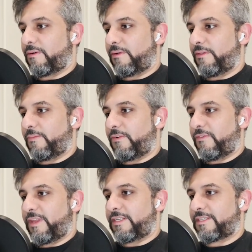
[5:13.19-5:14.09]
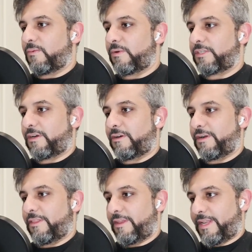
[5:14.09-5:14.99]
all the movies which are
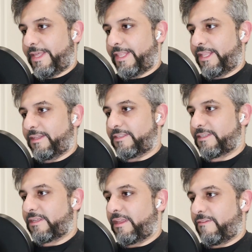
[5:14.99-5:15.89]
in the Netherlands